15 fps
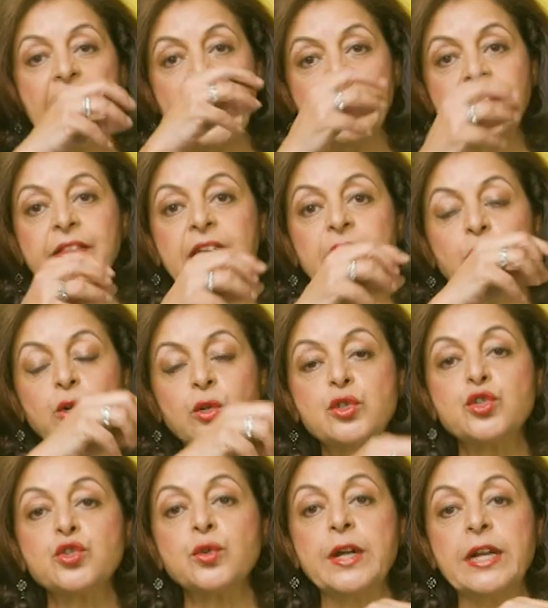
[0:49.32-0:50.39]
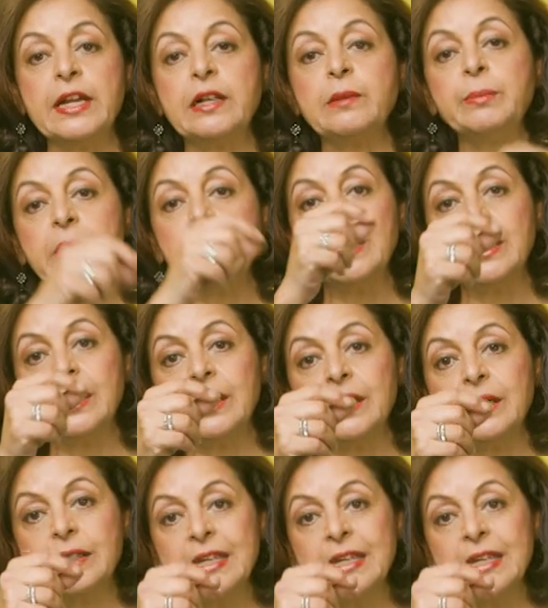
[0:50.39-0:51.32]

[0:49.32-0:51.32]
and they also help uh,